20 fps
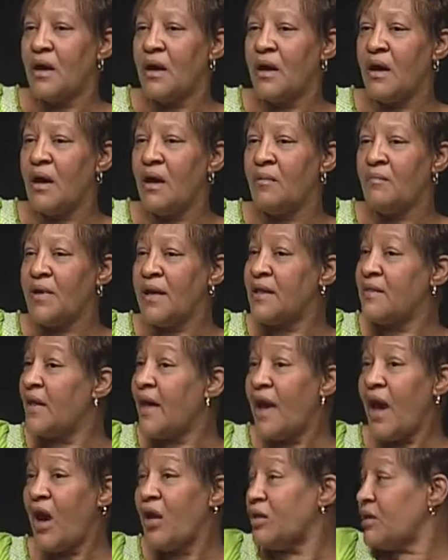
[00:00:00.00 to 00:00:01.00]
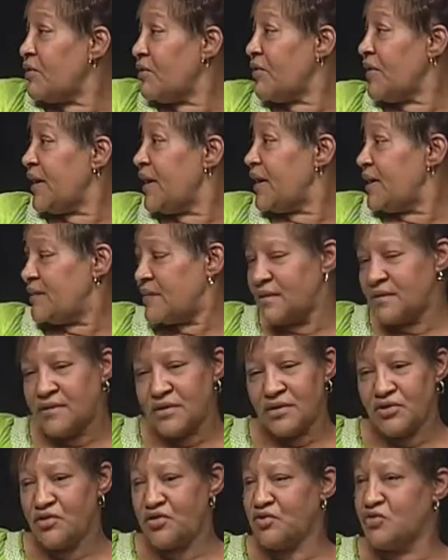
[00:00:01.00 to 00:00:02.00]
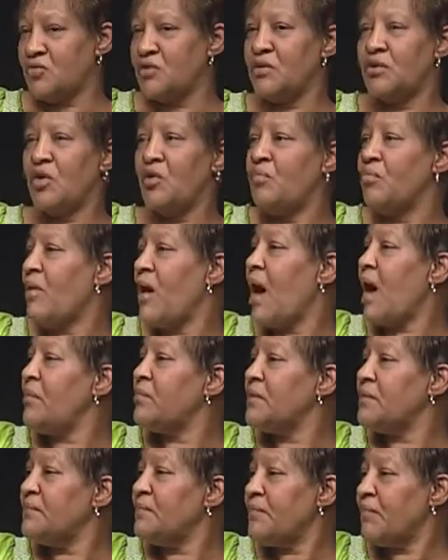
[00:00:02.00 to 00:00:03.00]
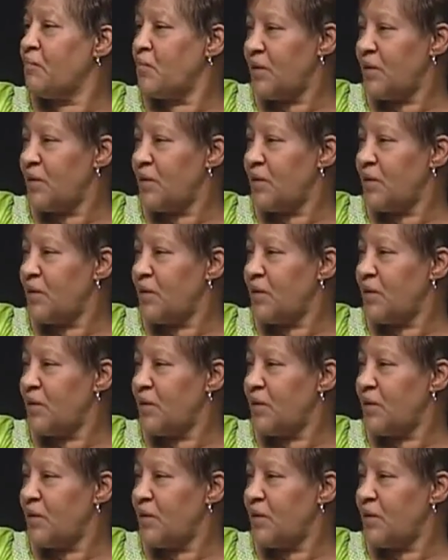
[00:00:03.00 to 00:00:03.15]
Um, and they all agreed. They said, mm -hmm. sure, no problem.